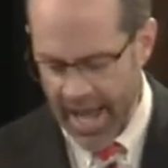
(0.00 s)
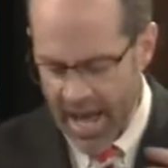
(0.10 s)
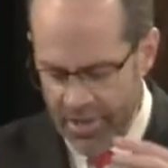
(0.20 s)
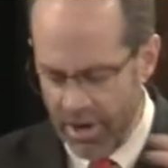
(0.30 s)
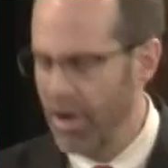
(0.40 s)

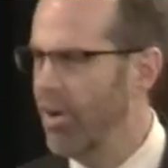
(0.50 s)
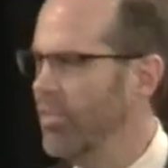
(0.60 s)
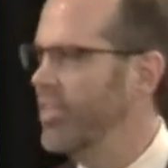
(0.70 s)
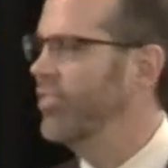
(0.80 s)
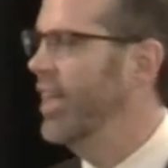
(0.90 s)
gather
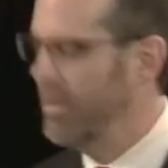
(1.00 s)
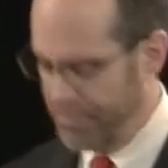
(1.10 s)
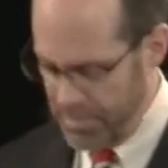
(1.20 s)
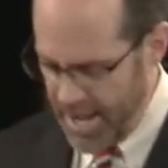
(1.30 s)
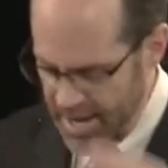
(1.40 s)
all this
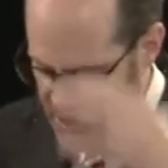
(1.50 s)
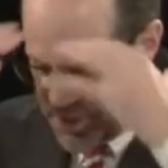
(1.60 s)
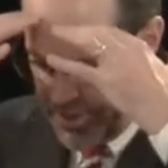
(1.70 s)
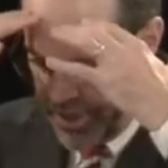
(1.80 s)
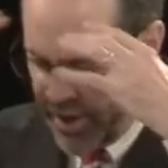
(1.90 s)

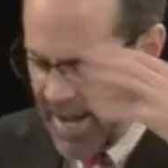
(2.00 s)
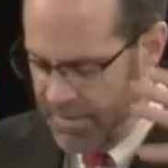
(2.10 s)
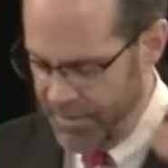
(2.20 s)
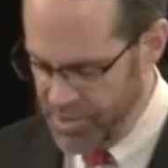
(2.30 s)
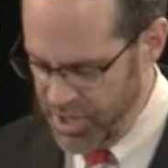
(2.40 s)
information. And the
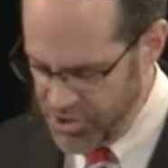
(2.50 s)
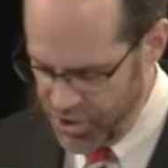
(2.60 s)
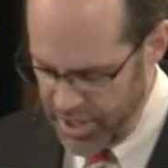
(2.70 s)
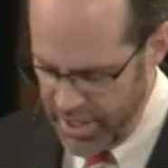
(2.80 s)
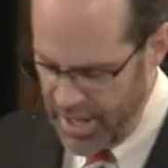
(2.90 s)
great
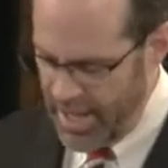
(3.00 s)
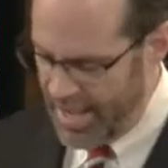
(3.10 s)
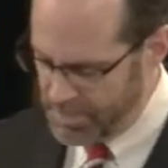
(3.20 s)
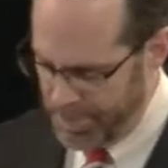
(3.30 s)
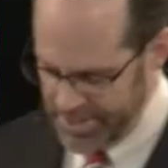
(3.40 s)
physician
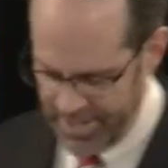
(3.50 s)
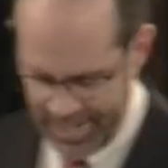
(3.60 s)
has put